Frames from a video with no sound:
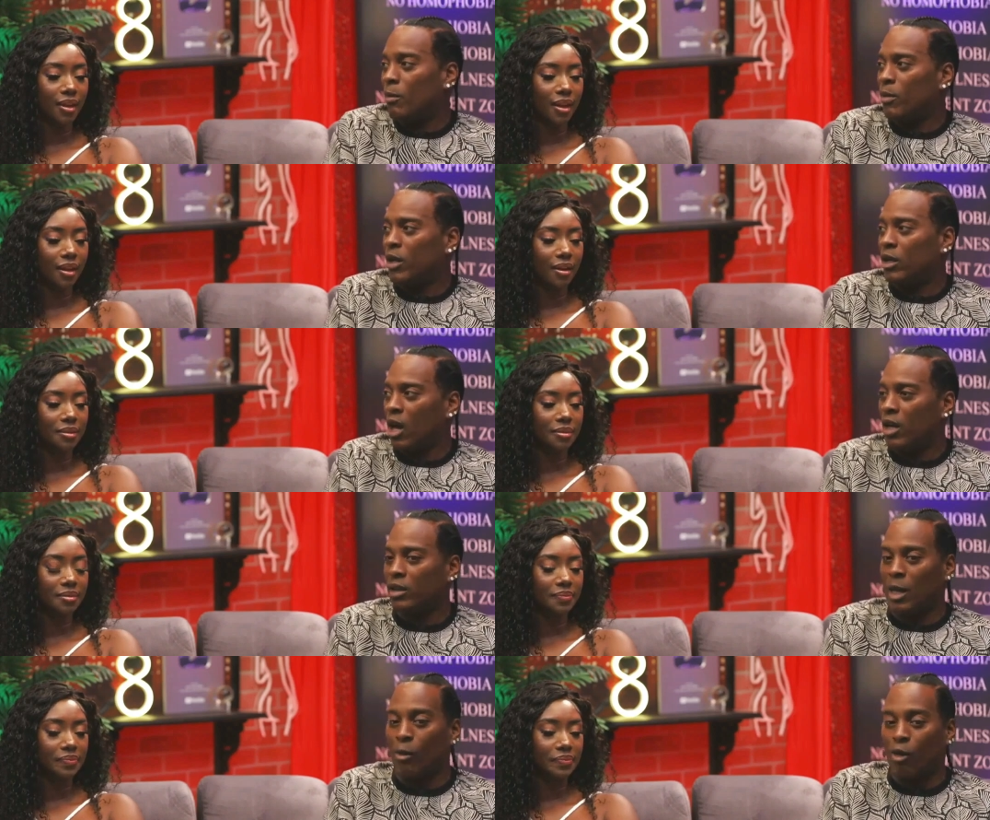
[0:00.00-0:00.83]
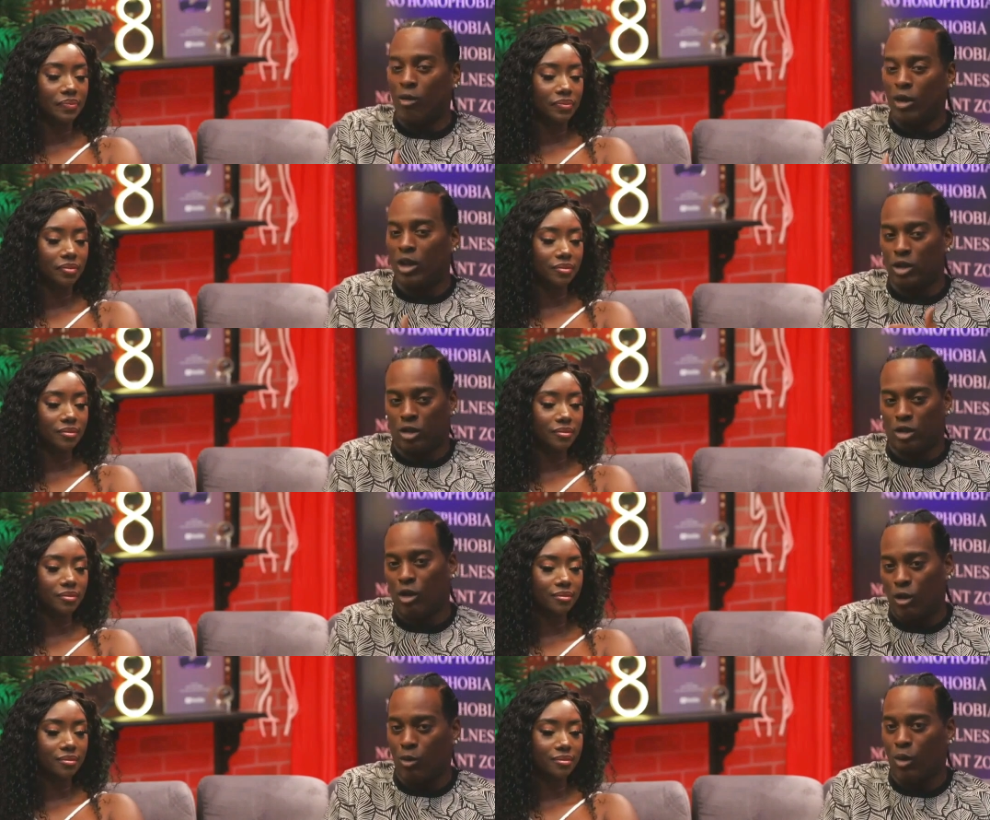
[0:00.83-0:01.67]
Speaker 1: I'm, I'm being honest. I'm only
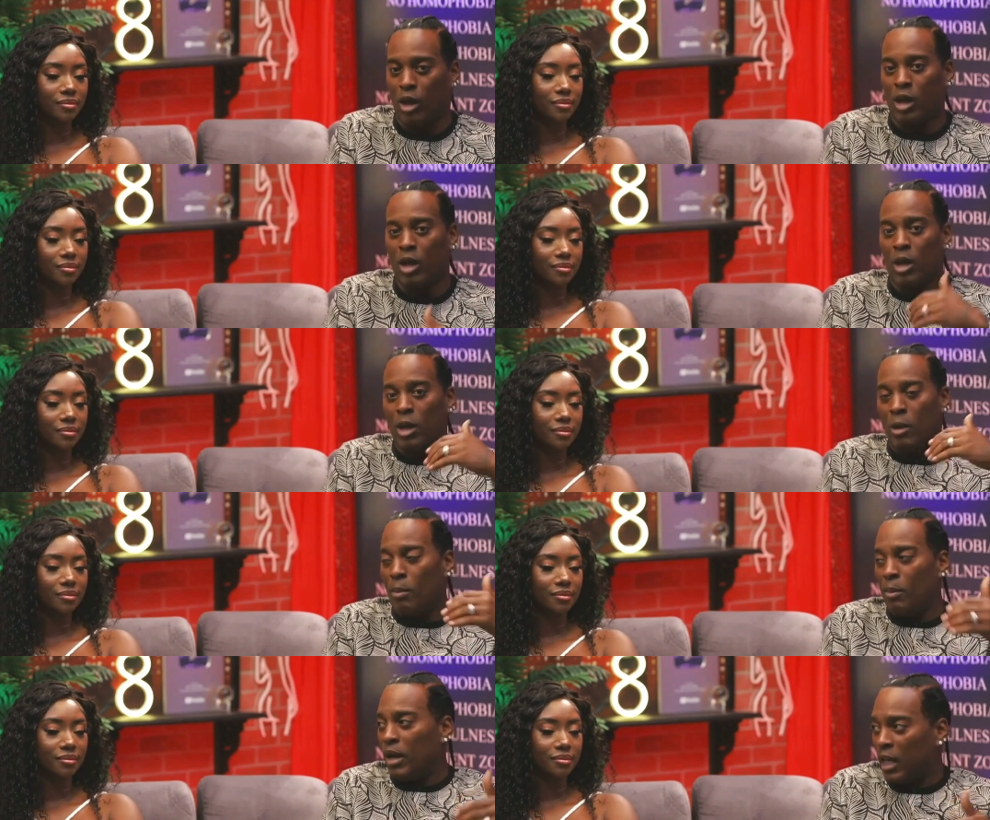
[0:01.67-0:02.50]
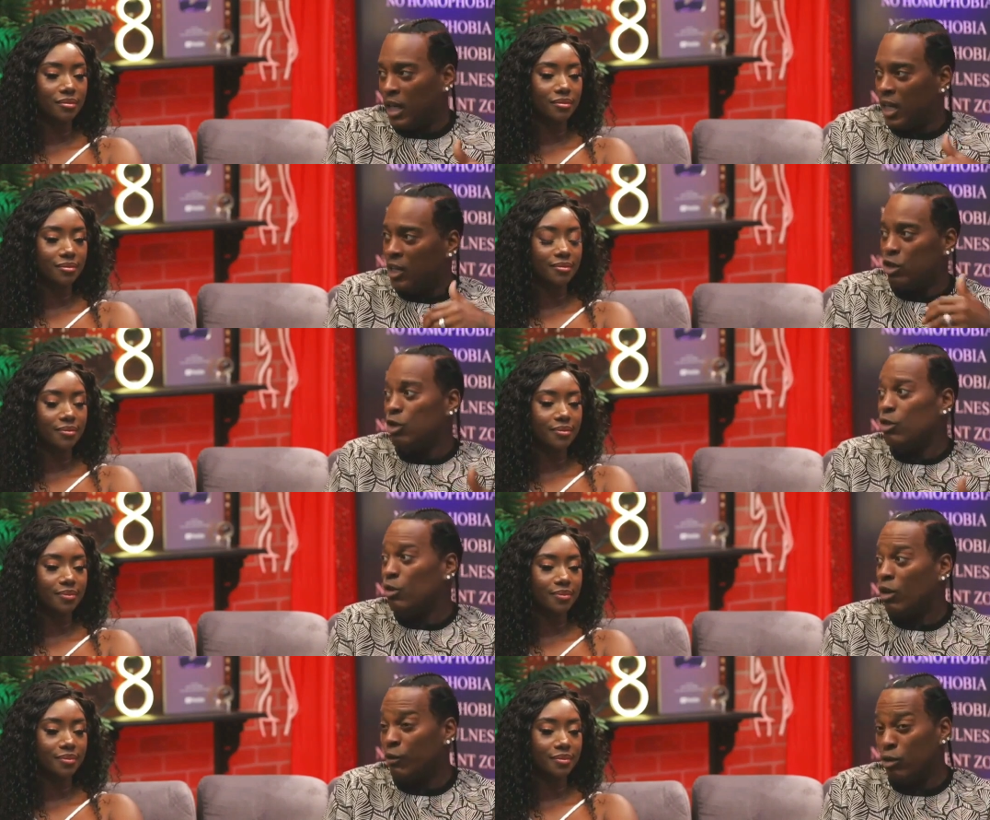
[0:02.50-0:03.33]
concerned with me and
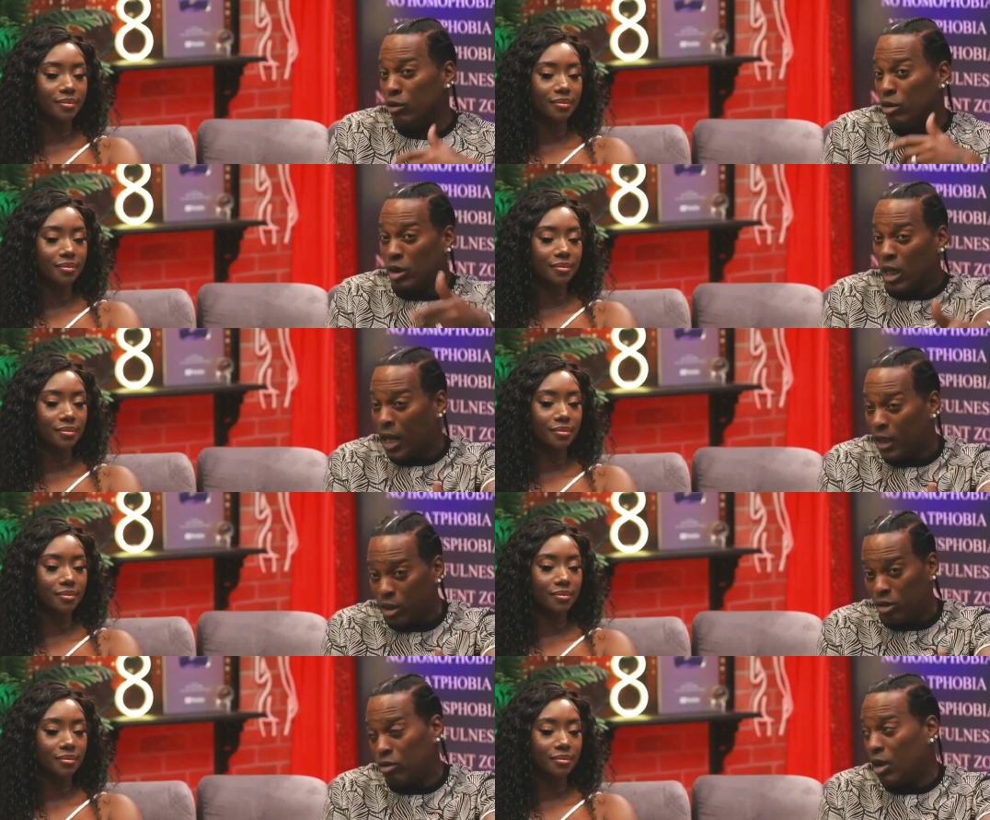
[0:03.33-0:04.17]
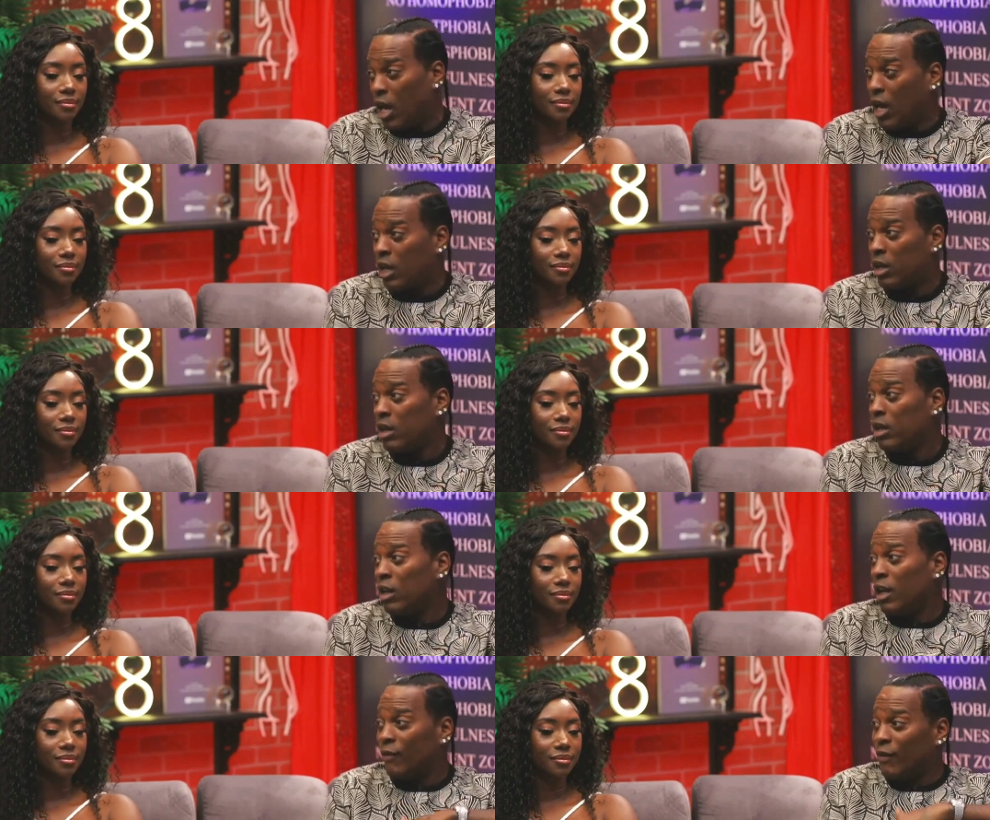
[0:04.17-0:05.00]
you. If you decide to do that,
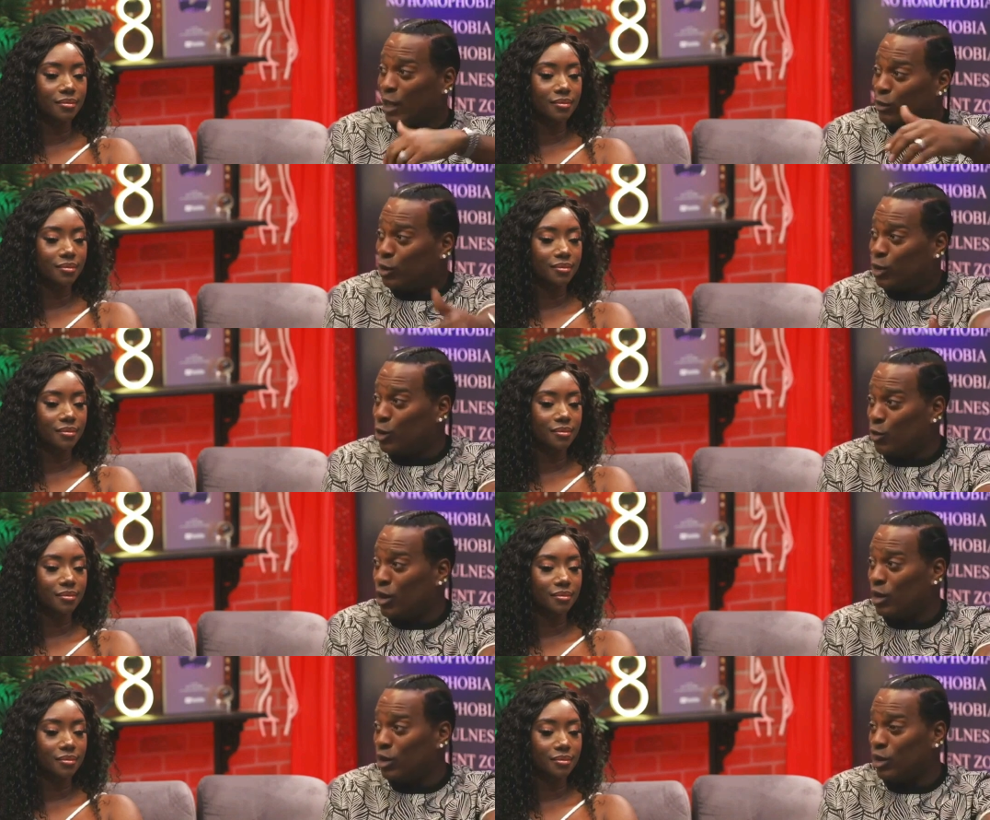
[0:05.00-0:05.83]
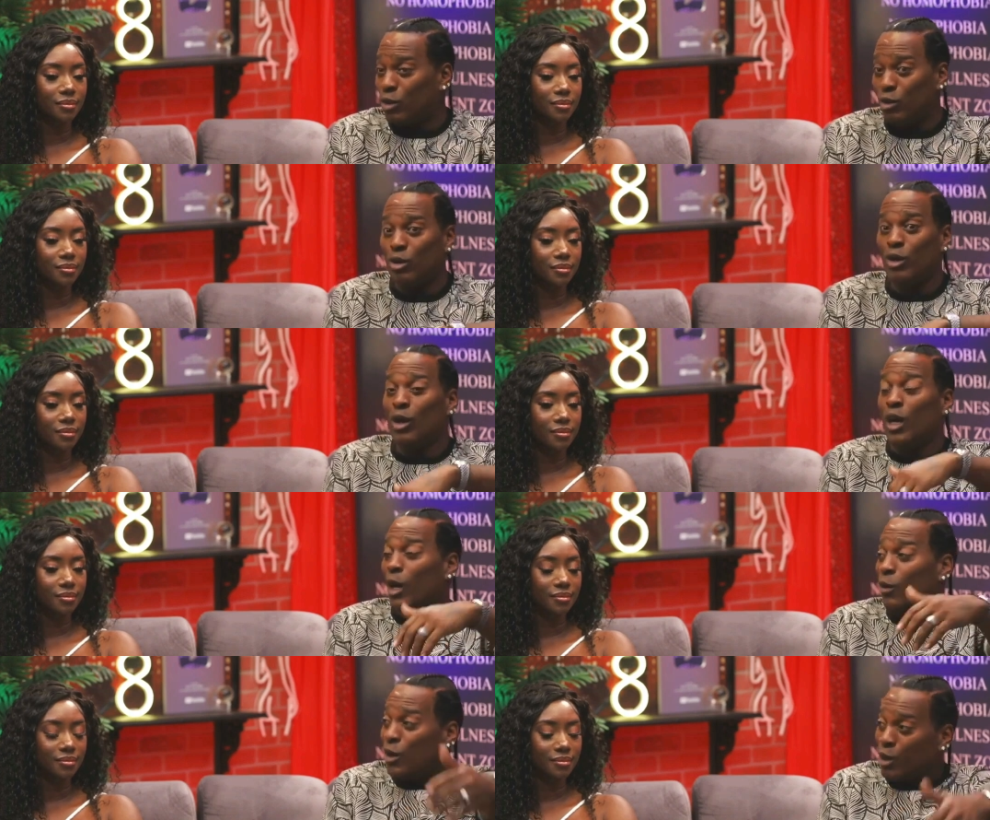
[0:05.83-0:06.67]
if that's what you want to do,
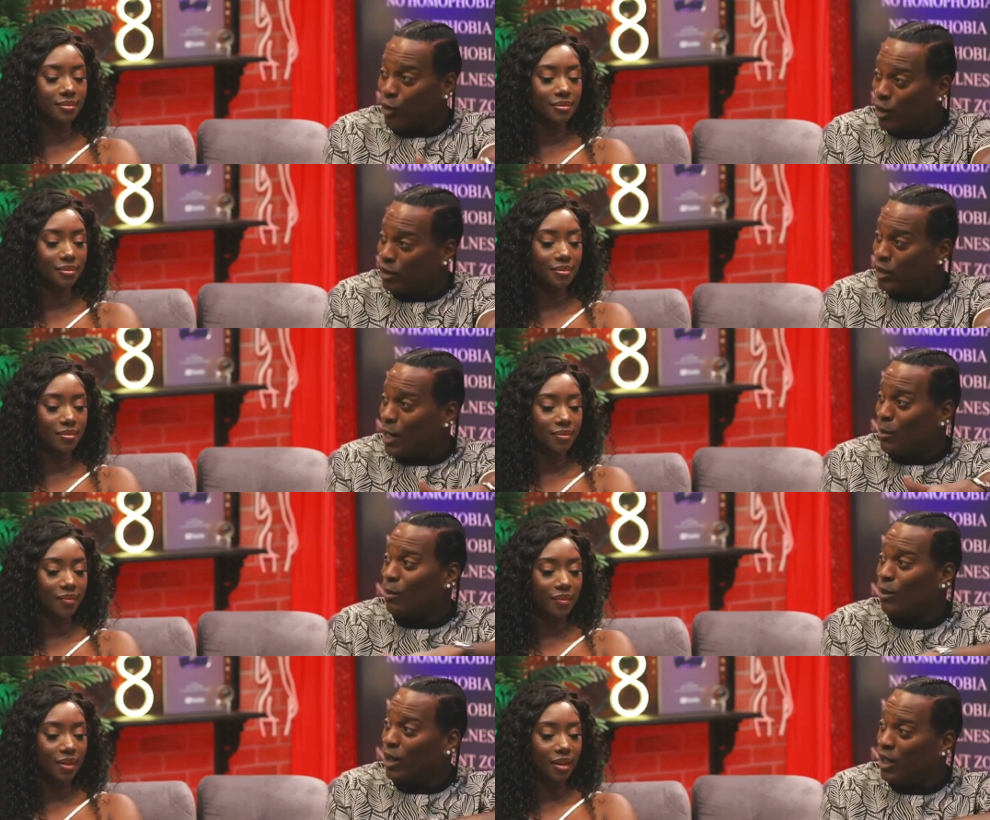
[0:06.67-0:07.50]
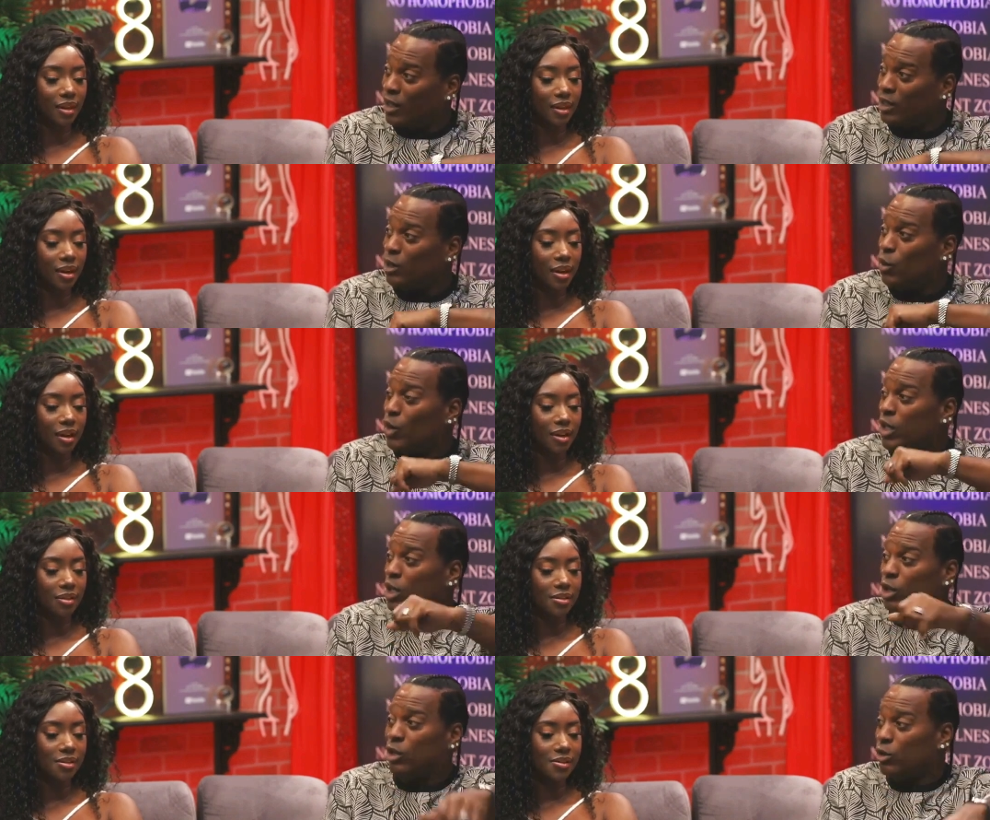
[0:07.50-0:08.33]
and we cross that bridge,
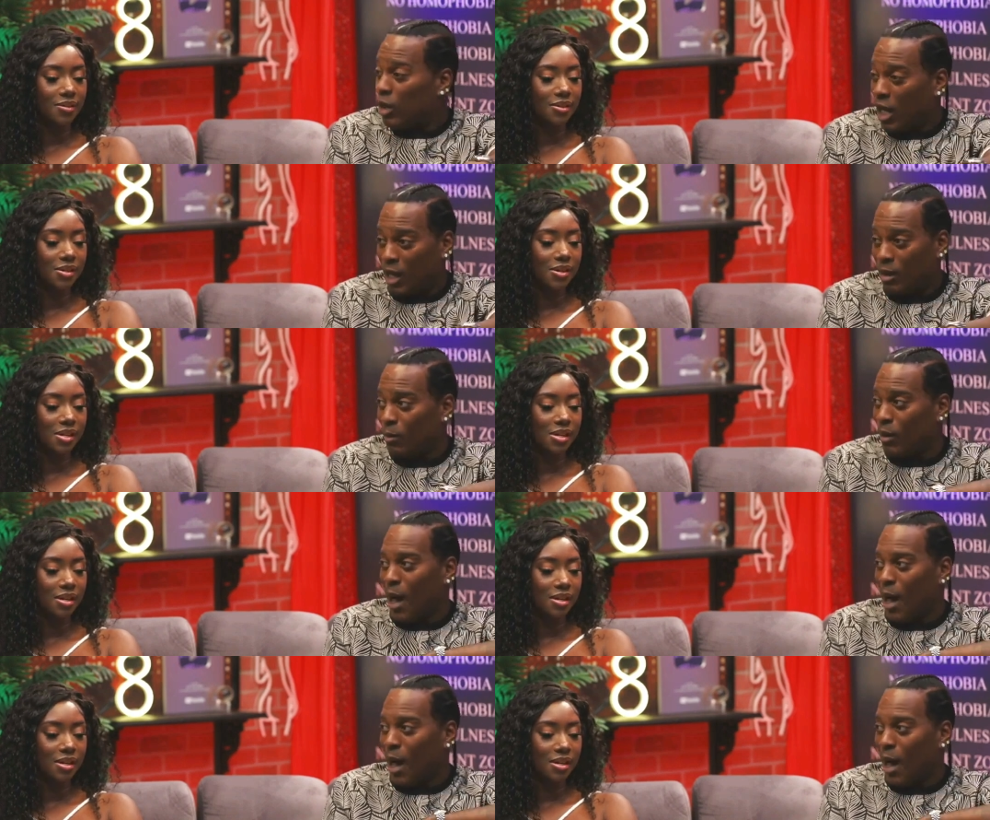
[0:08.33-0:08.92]
we could do that.